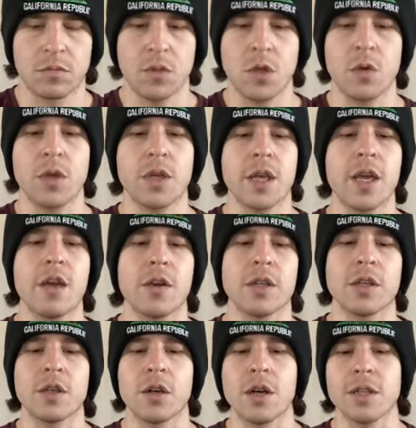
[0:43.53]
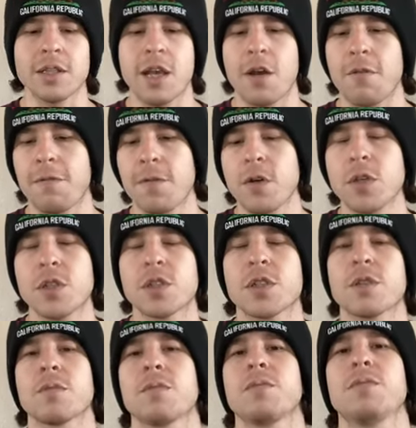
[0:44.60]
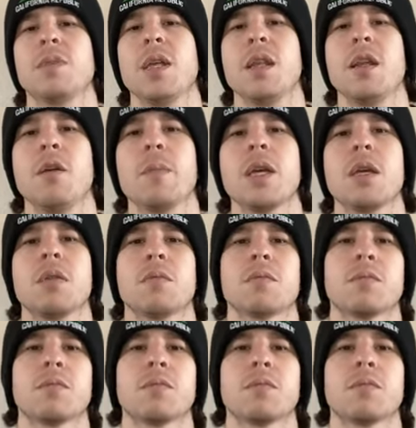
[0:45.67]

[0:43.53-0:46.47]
Okay, I'll get the cards out first, and then I'll begin.